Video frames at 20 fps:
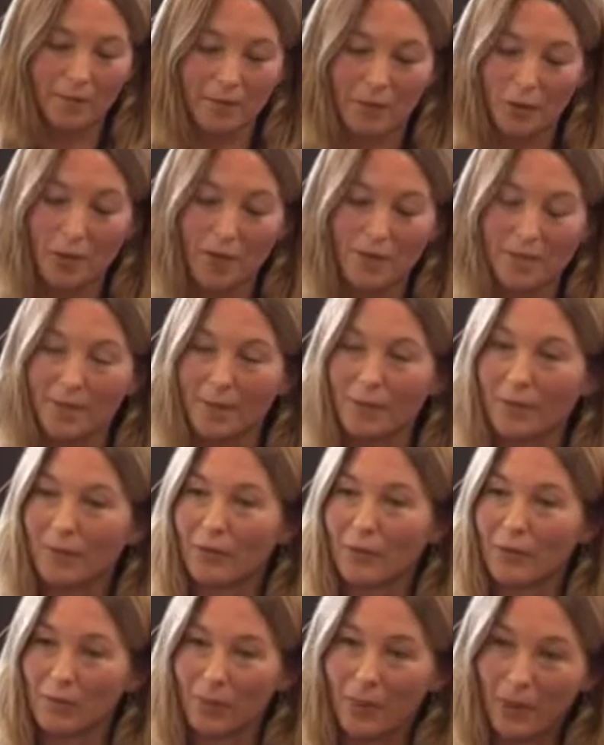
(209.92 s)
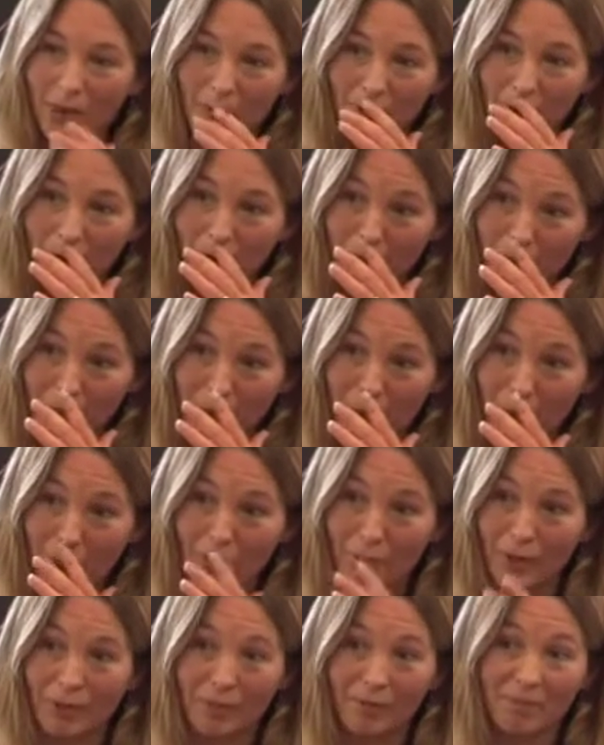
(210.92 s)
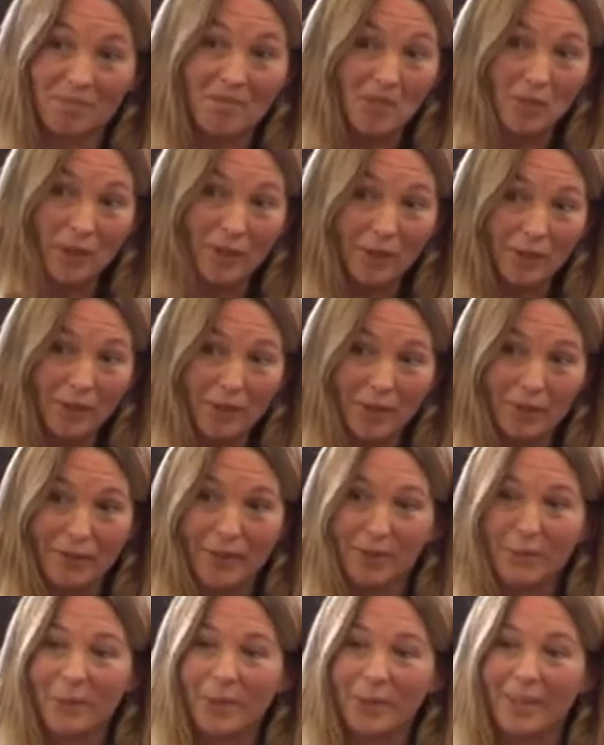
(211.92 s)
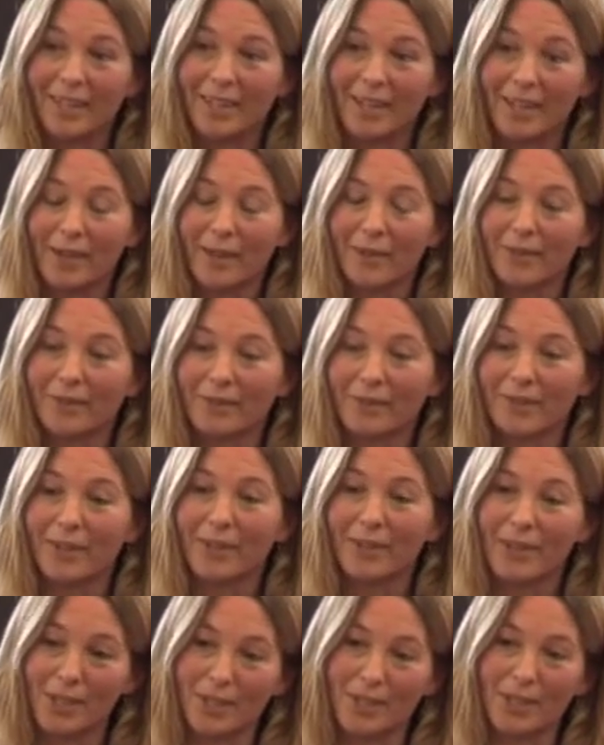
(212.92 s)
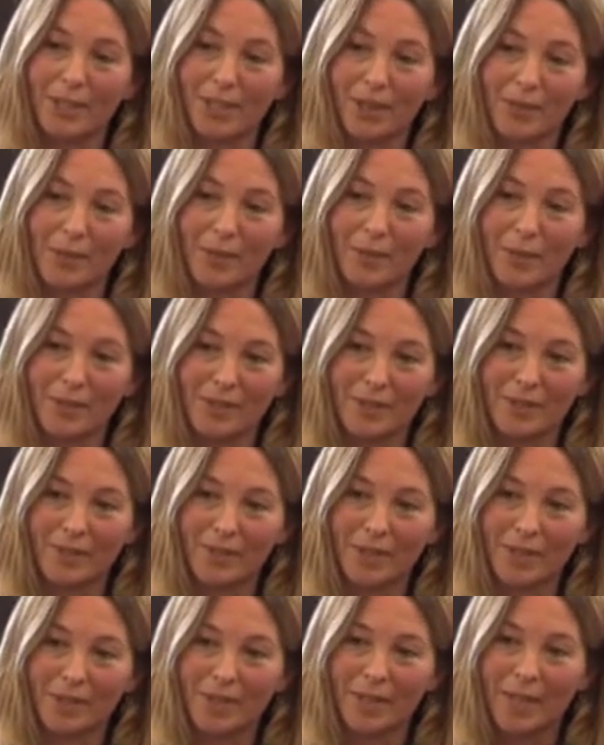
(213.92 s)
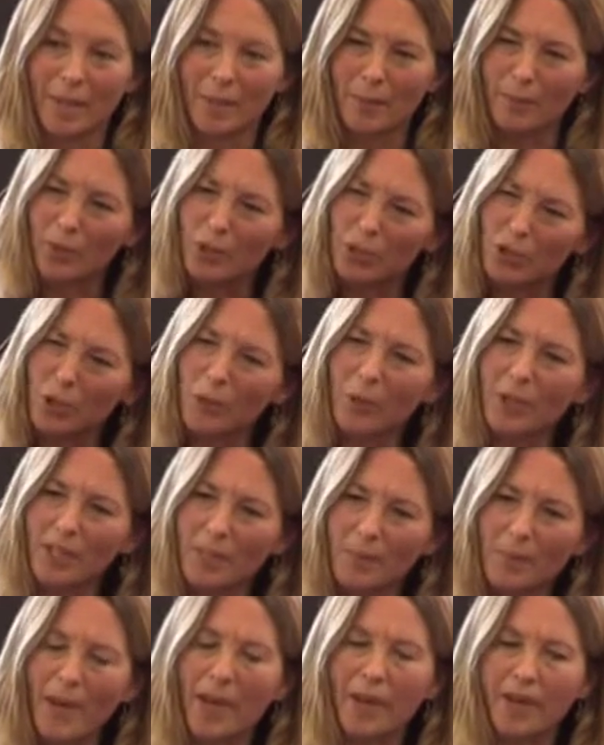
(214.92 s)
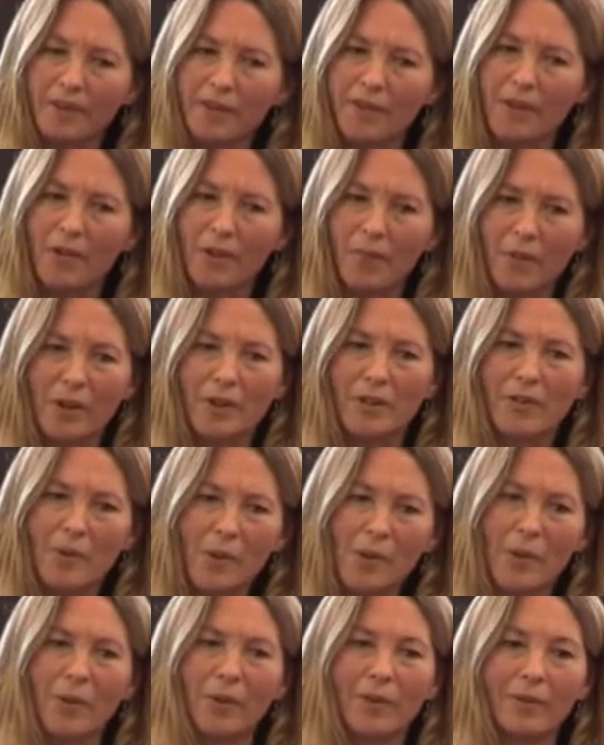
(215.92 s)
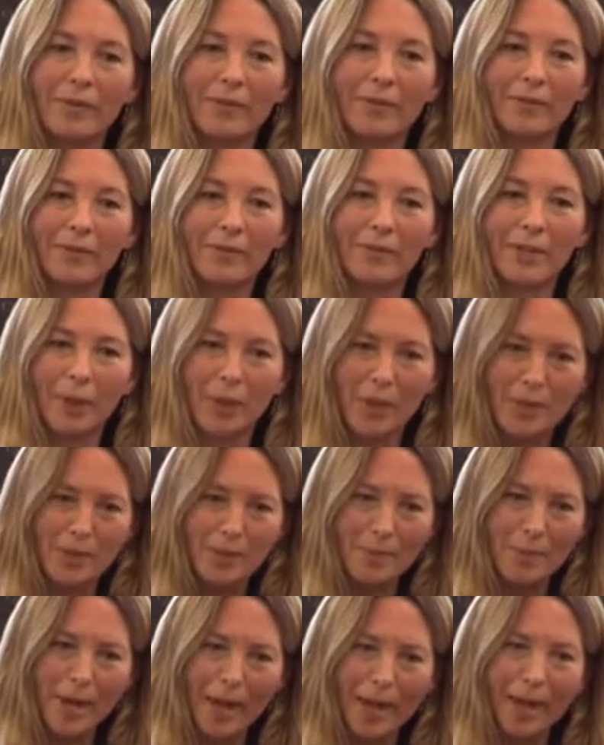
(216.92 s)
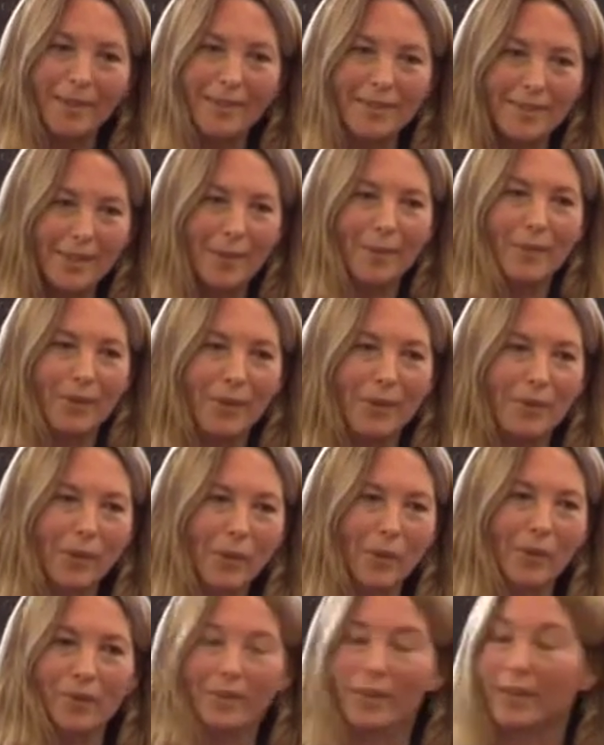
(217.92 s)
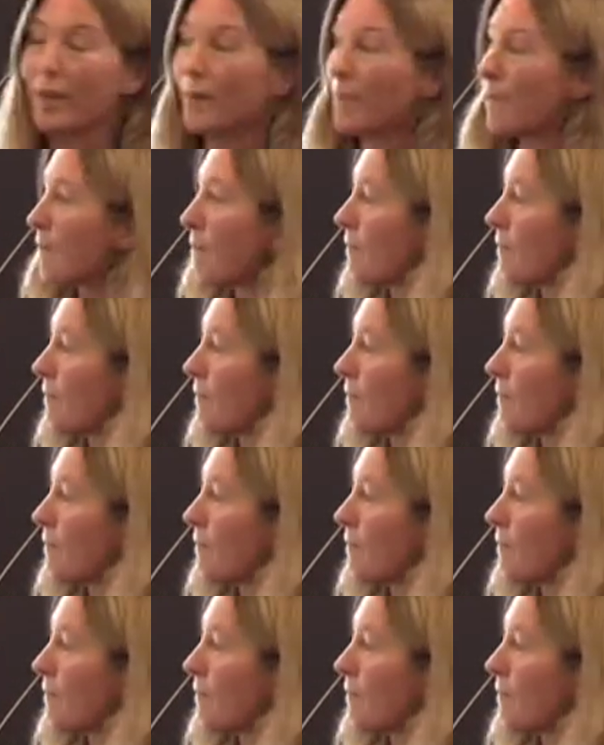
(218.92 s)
You get something through the post that looks a bit boring, you may not even open it now. You know, years ago you might have done. Because you expect so much more. You expect something more than that.